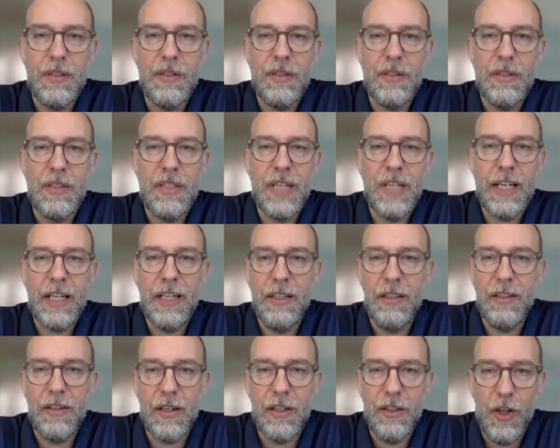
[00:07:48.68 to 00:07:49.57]

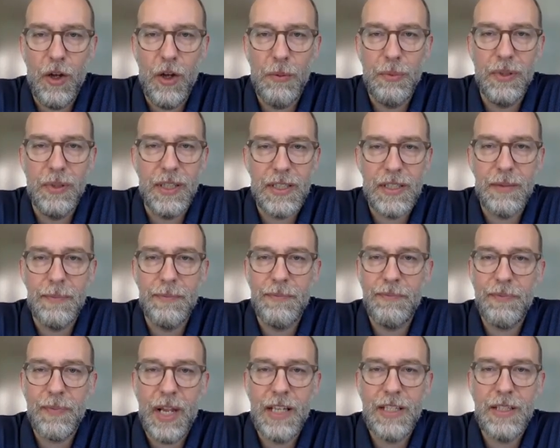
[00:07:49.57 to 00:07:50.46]
secular globalism
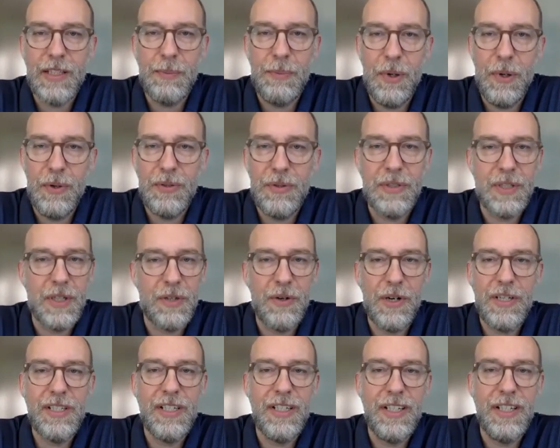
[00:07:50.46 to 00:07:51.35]
as opposed to
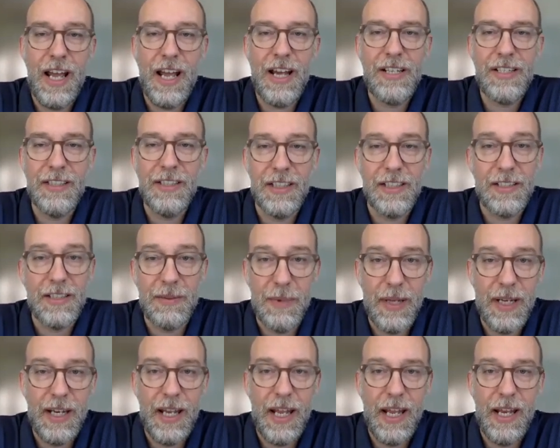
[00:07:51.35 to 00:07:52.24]
Christian nationalism,
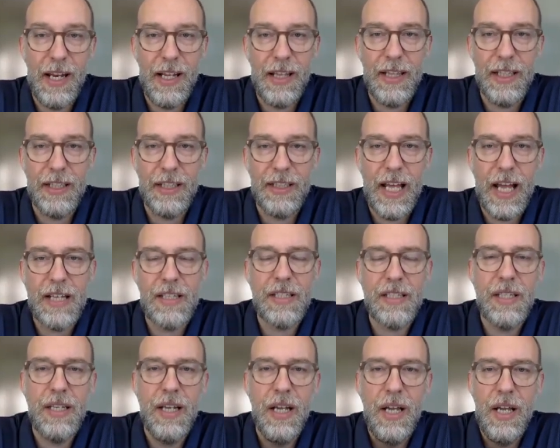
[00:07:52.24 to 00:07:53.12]
and I think
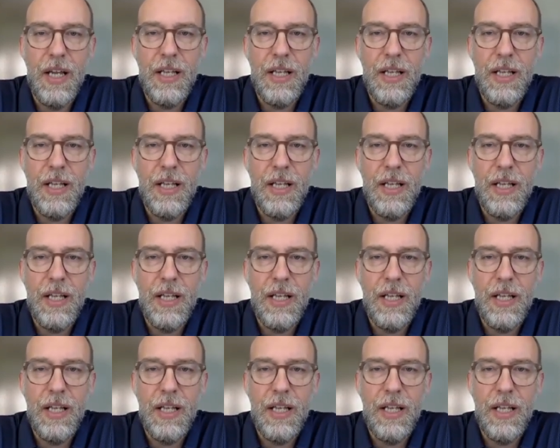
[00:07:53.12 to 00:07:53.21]
that's